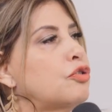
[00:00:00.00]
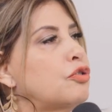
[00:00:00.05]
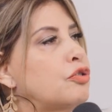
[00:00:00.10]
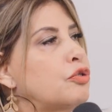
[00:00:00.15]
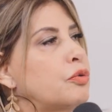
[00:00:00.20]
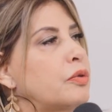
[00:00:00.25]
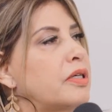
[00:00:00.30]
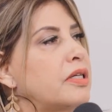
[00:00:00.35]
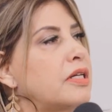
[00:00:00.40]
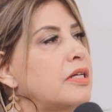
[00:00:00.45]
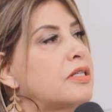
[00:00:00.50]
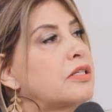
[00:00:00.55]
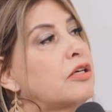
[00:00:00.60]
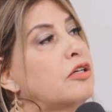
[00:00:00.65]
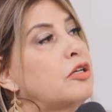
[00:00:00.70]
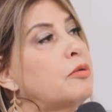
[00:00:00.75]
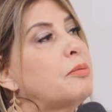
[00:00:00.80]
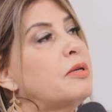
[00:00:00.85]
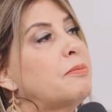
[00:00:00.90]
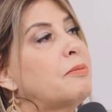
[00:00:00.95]
to do it and it's
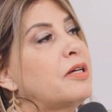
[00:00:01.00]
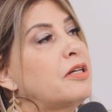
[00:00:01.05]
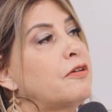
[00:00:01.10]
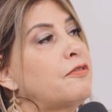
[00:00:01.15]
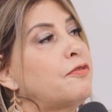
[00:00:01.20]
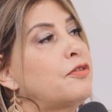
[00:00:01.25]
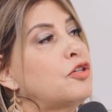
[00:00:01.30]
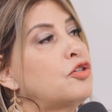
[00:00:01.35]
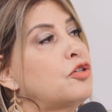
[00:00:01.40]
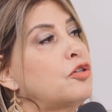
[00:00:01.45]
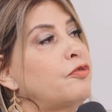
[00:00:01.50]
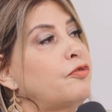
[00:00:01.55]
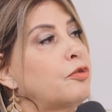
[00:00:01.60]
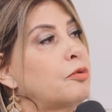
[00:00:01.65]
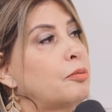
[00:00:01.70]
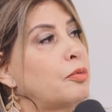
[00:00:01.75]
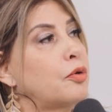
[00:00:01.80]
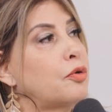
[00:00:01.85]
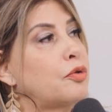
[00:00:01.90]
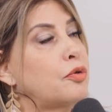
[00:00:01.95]
going to be beneficial
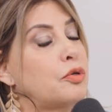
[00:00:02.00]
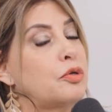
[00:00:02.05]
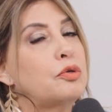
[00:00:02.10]
for both